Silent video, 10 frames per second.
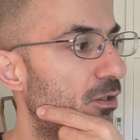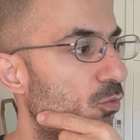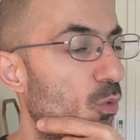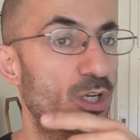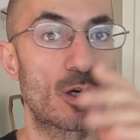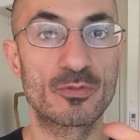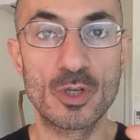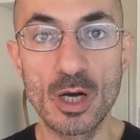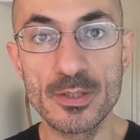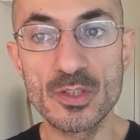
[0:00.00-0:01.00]
one-off
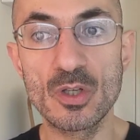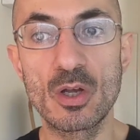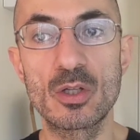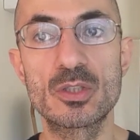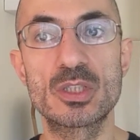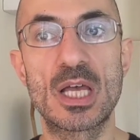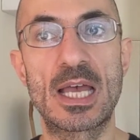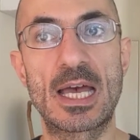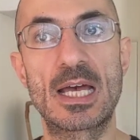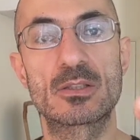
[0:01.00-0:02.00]
consults. I
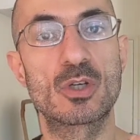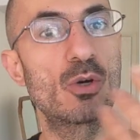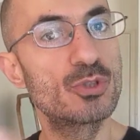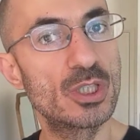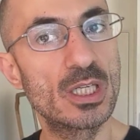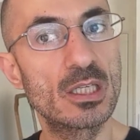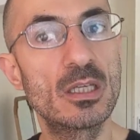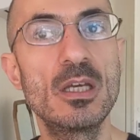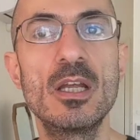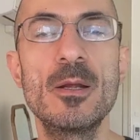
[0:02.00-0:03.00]
had
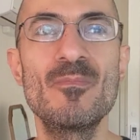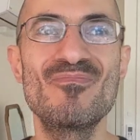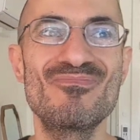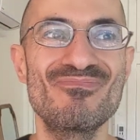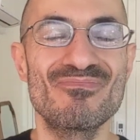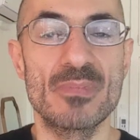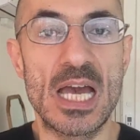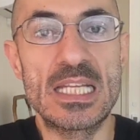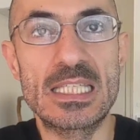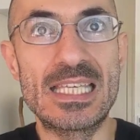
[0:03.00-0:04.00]
coaching.
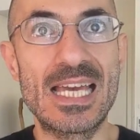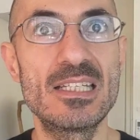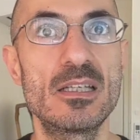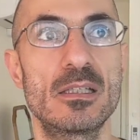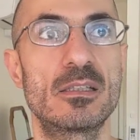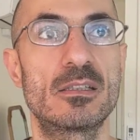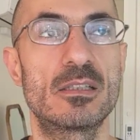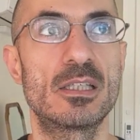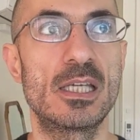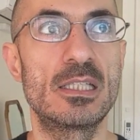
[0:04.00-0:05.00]
And again,
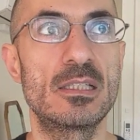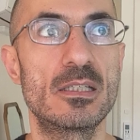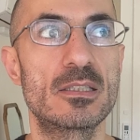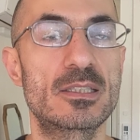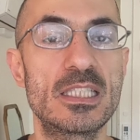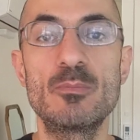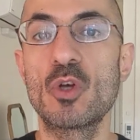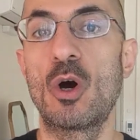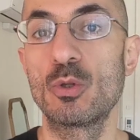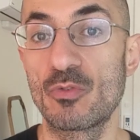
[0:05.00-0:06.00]
it seemed
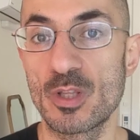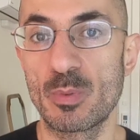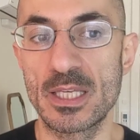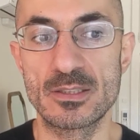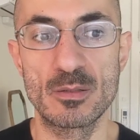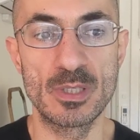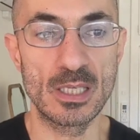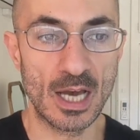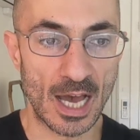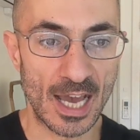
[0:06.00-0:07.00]
all over the place to
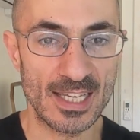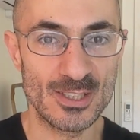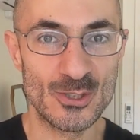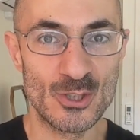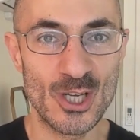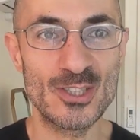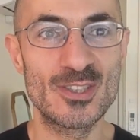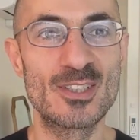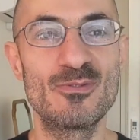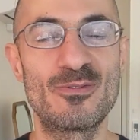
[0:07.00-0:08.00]
me. I just
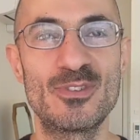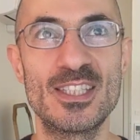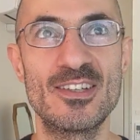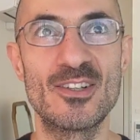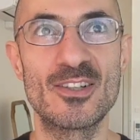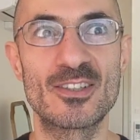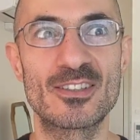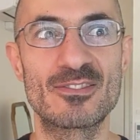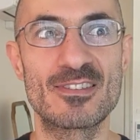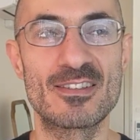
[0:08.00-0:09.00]
didn't feel
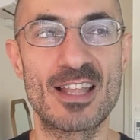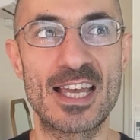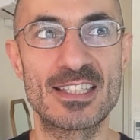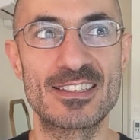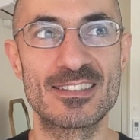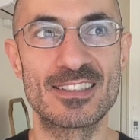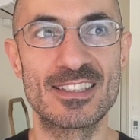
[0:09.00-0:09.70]
like